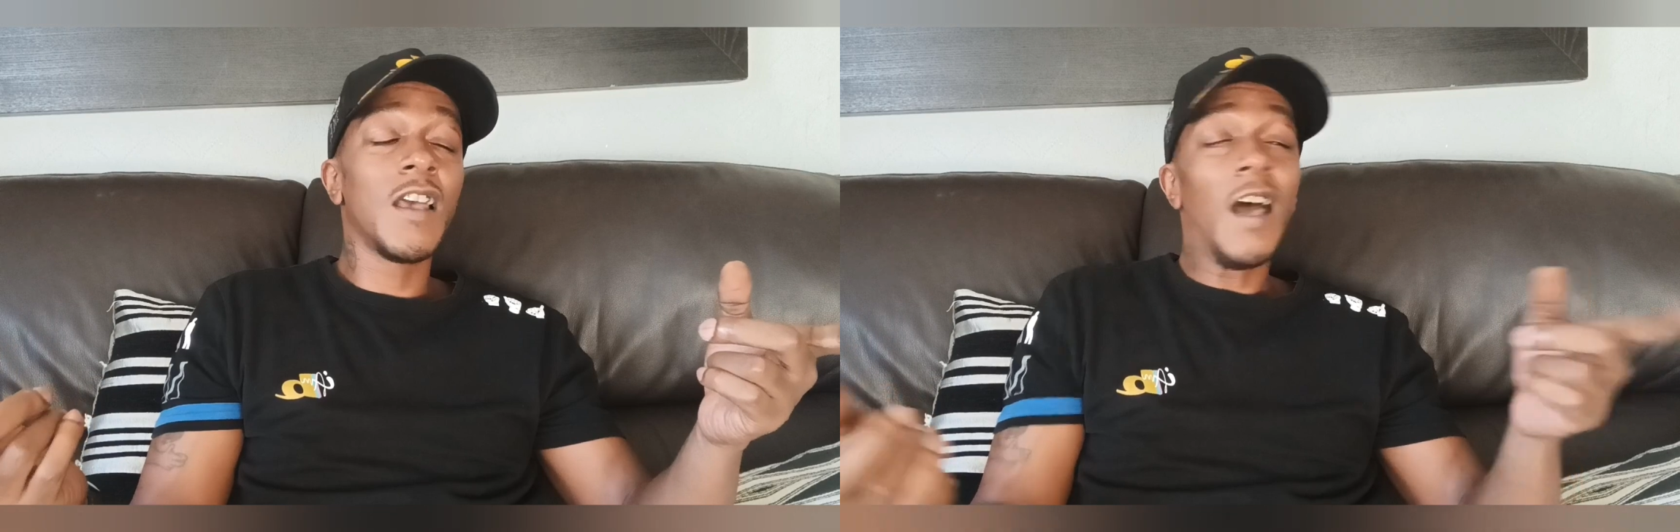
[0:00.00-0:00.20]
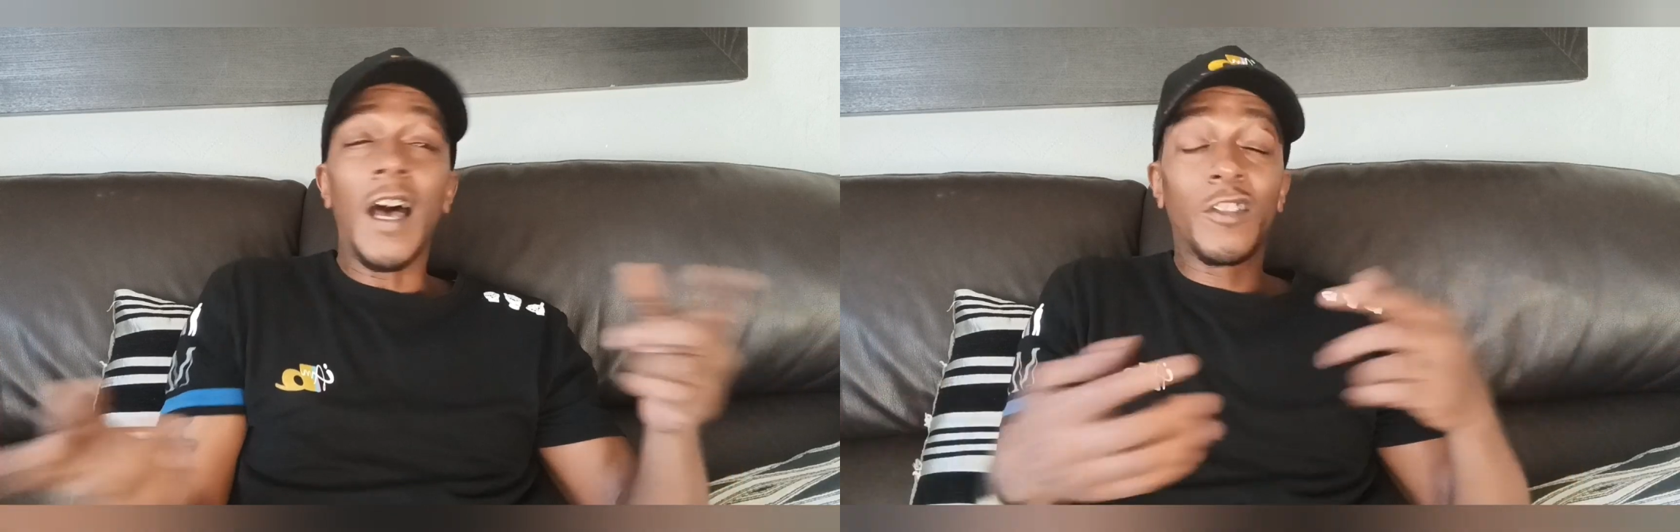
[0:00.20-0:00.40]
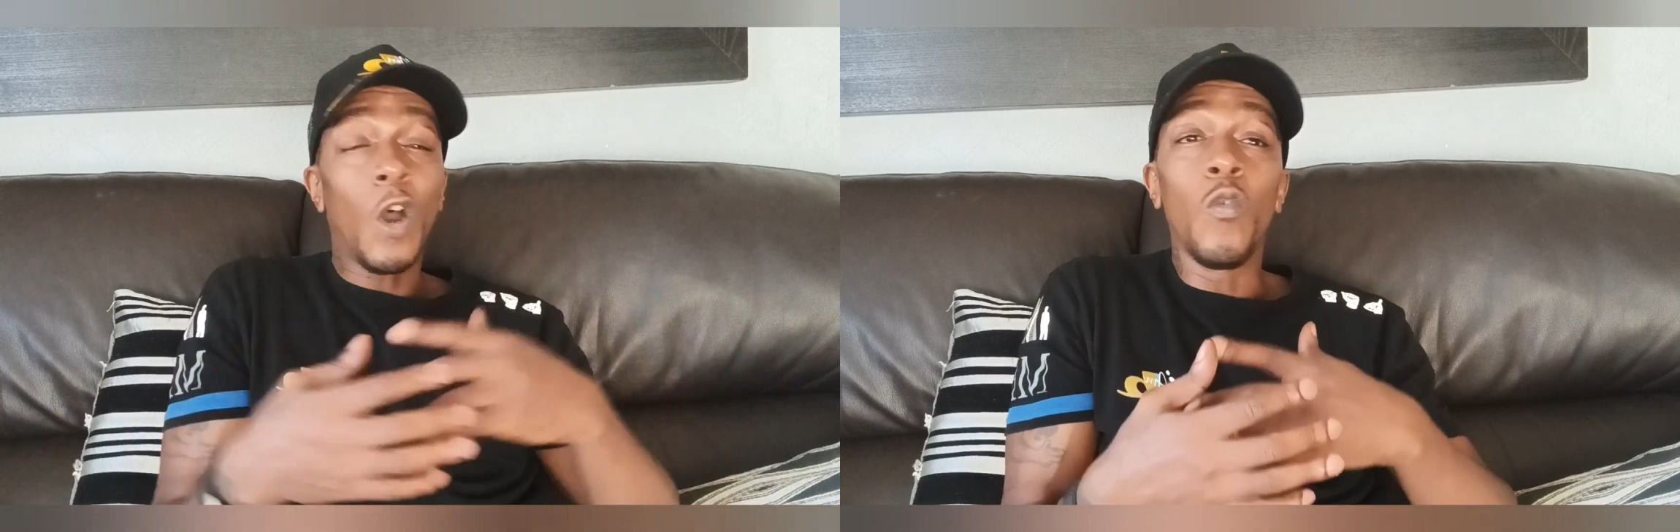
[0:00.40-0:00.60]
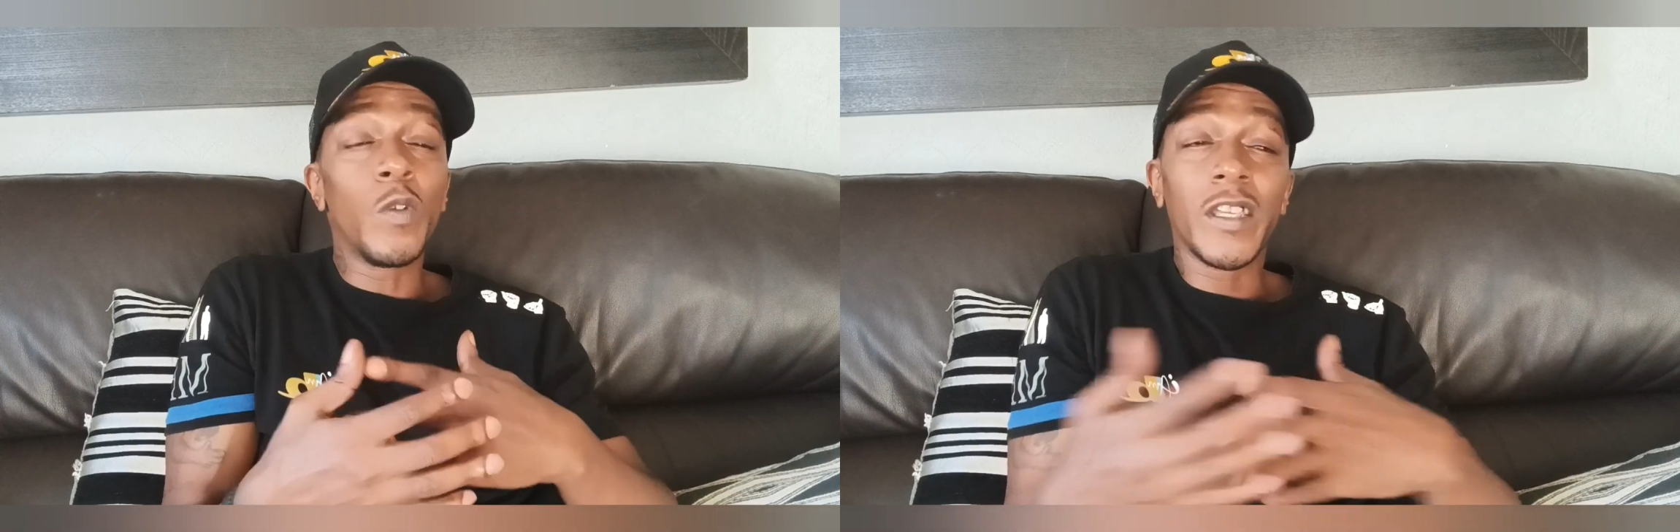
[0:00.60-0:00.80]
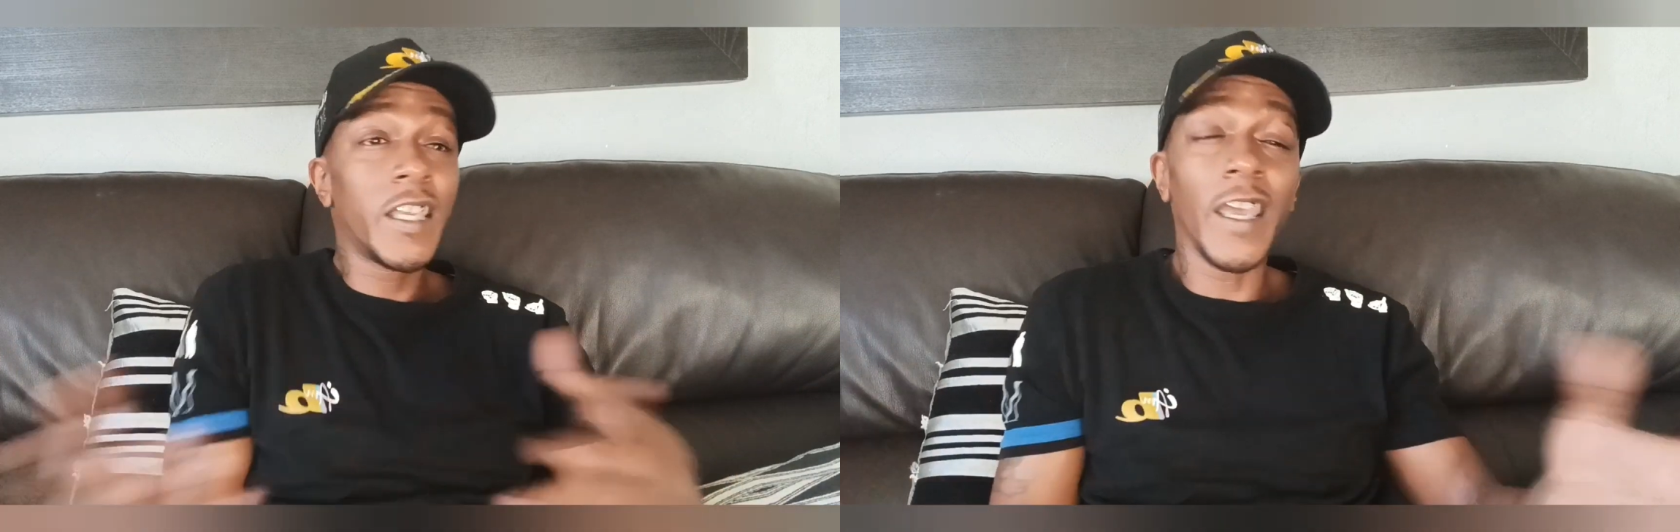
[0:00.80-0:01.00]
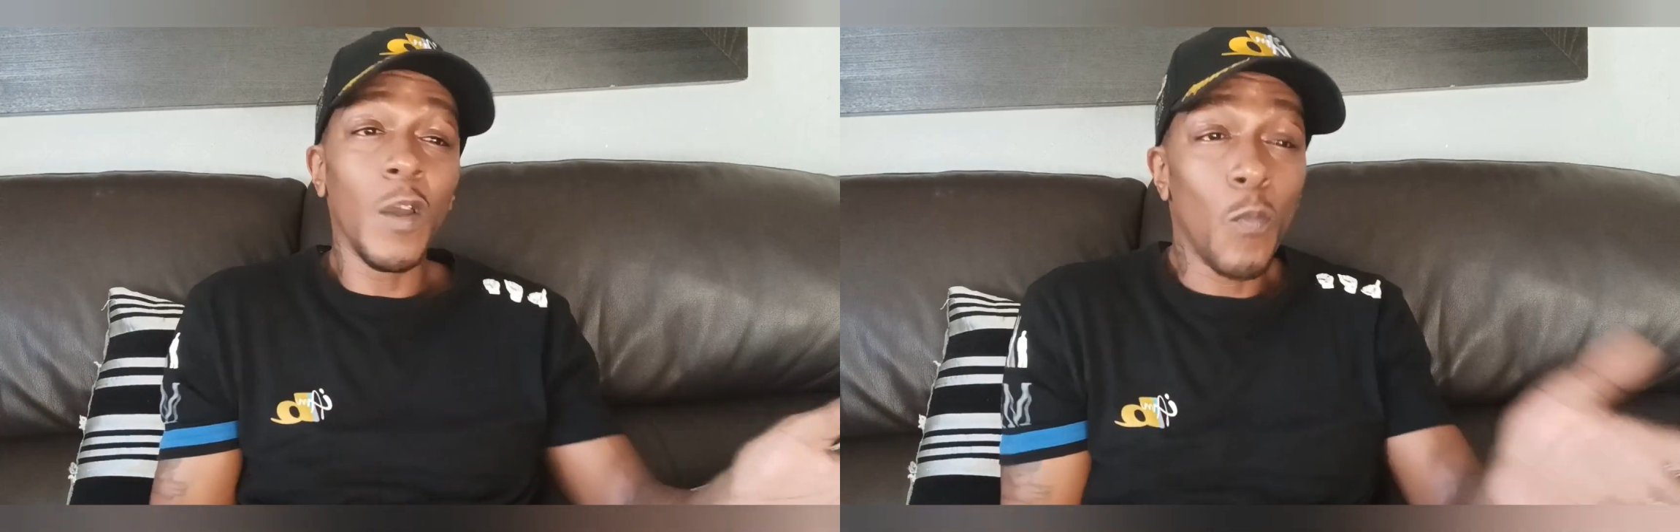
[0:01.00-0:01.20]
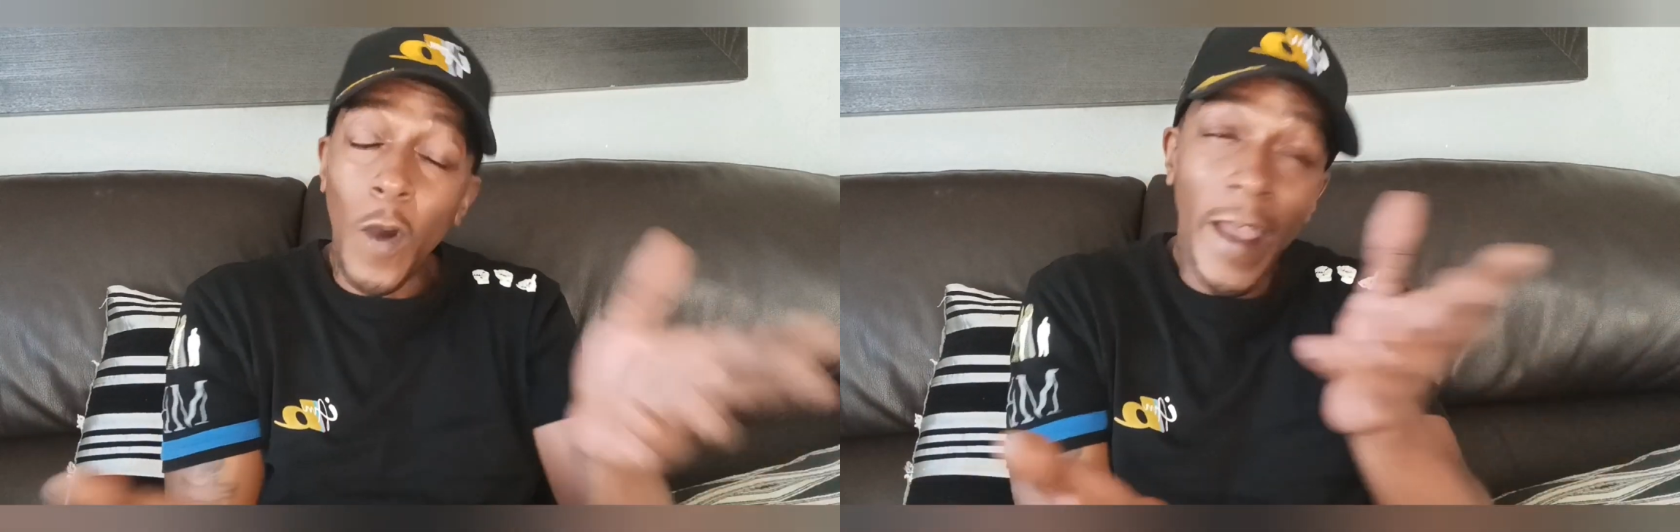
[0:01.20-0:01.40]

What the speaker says: I don't care what